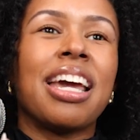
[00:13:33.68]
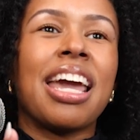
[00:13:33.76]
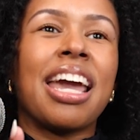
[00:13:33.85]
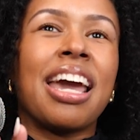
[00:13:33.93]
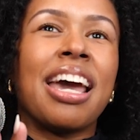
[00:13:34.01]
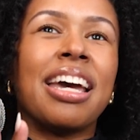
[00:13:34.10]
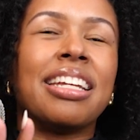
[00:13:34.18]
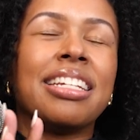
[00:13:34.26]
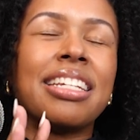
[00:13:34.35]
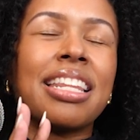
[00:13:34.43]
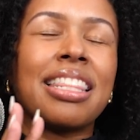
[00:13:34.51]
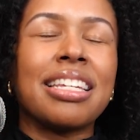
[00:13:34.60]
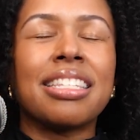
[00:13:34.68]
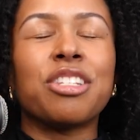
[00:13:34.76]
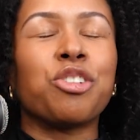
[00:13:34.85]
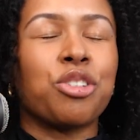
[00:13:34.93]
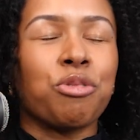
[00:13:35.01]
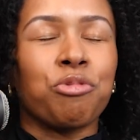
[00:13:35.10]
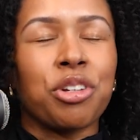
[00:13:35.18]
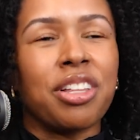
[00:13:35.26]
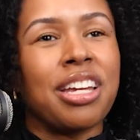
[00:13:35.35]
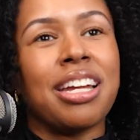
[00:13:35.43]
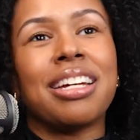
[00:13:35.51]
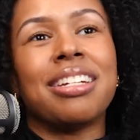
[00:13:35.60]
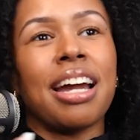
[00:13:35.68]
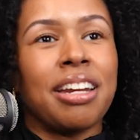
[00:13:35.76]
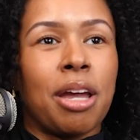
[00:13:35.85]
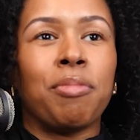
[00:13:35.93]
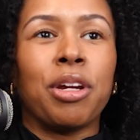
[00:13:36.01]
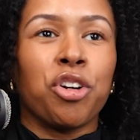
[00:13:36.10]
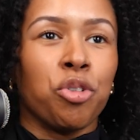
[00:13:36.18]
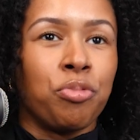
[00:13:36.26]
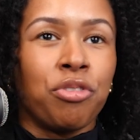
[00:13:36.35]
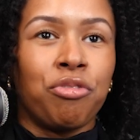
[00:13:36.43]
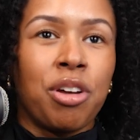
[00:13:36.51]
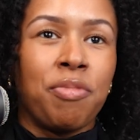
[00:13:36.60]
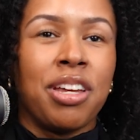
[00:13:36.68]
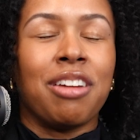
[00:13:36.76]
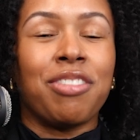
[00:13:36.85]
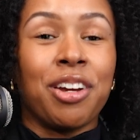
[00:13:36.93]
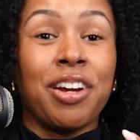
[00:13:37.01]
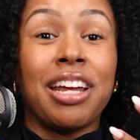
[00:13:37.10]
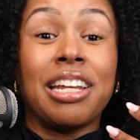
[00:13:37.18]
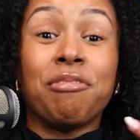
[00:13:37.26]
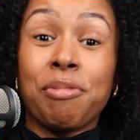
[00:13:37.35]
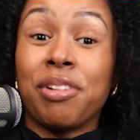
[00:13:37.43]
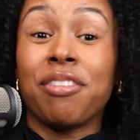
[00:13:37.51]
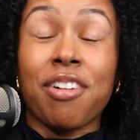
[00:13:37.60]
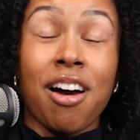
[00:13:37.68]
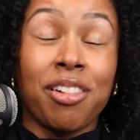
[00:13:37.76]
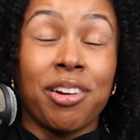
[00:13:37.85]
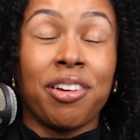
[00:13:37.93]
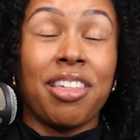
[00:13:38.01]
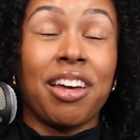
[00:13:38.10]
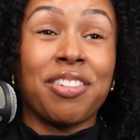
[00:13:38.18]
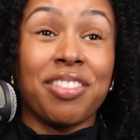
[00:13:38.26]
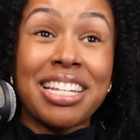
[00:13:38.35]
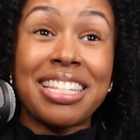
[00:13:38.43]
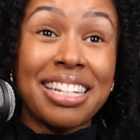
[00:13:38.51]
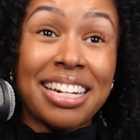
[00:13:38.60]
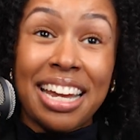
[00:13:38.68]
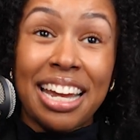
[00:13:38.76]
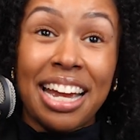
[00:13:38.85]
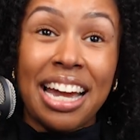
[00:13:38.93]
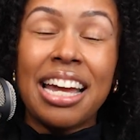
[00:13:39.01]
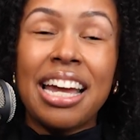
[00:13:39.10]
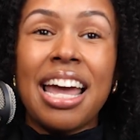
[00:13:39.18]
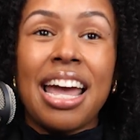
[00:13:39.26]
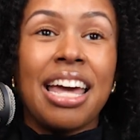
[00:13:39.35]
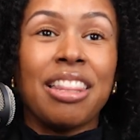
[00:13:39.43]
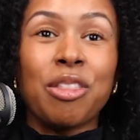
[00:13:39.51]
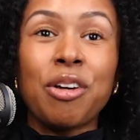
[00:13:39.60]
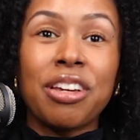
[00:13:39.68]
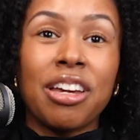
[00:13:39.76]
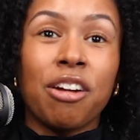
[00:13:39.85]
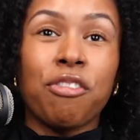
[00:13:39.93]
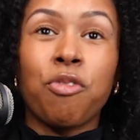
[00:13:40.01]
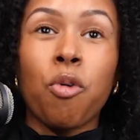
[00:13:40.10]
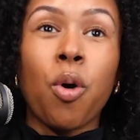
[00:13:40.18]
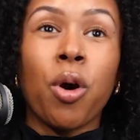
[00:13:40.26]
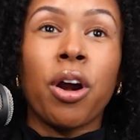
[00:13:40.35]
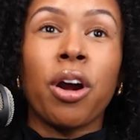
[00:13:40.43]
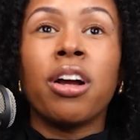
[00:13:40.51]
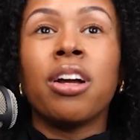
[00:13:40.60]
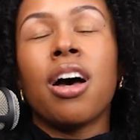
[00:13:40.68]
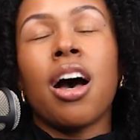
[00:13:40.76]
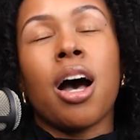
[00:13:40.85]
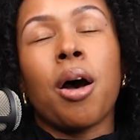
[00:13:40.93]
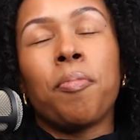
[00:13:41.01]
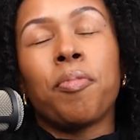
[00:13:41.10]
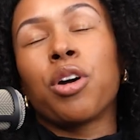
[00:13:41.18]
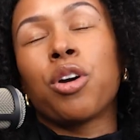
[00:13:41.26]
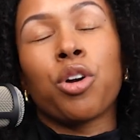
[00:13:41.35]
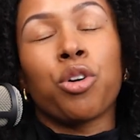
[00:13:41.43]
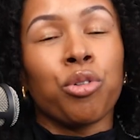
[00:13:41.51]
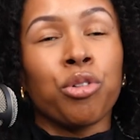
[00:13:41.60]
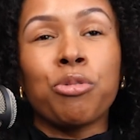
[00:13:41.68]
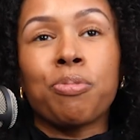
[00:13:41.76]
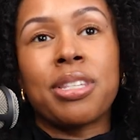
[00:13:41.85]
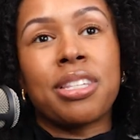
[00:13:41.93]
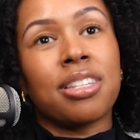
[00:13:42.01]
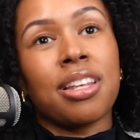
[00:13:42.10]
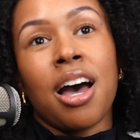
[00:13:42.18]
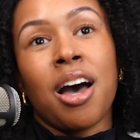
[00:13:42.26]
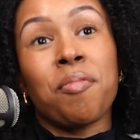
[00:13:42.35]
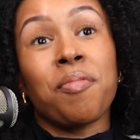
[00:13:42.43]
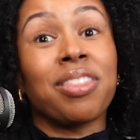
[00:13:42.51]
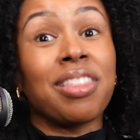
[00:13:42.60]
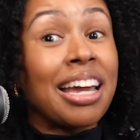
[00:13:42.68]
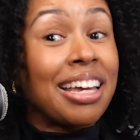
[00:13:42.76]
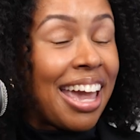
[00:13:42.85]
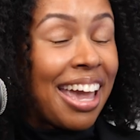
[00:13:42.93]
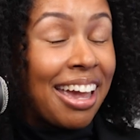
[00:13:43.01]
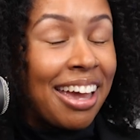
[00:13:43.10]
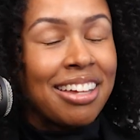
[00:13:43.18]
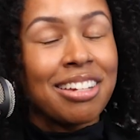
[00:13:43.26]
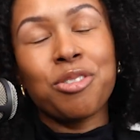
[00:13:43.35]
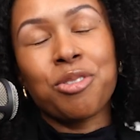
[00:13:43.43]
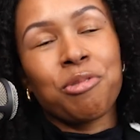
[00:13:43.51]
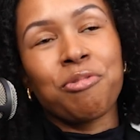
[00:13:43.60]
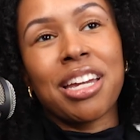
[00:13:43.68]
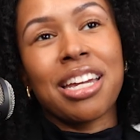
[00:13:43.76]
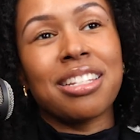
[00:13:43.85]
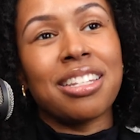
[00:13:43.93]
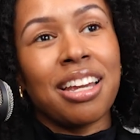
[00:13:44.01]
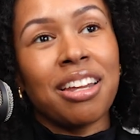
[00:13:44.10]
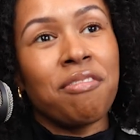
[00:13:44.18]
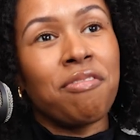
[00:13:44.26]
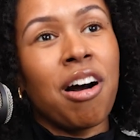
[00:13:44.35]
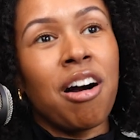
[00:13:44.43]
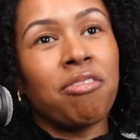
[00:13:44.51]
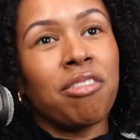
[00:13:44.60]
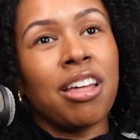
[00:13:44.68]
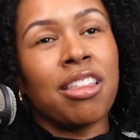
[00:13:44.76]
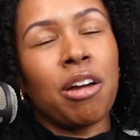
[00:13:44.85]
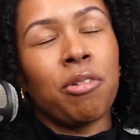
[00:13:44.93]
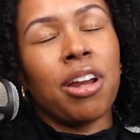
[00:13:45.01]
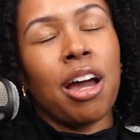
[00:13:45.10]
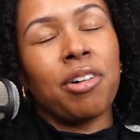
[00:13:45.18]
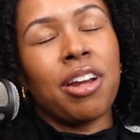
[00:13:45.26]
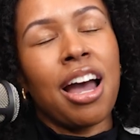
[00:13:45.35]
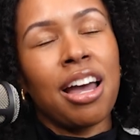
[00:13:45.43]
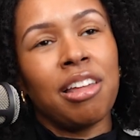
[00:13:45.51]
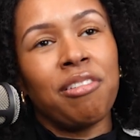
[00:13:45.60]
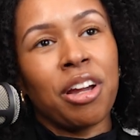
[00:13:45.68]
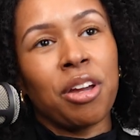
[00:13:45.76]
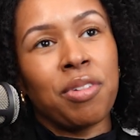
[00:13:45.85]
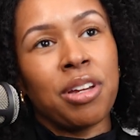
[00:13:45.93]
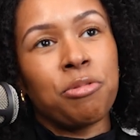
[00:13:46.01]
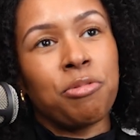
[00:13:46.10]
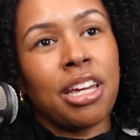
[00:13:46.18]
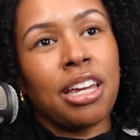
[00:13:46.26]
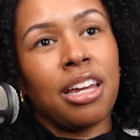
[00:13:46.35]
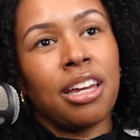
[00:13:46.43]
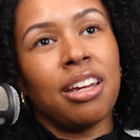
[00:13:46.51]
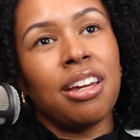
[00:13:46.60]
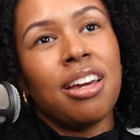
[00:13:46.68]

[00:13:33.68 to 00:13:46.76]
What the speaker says: And this is just a really dynamic group of women. If there are any women of color that are listening and looking for groups like HAND or WICKED to get involved with, I would highly recommend WICKED.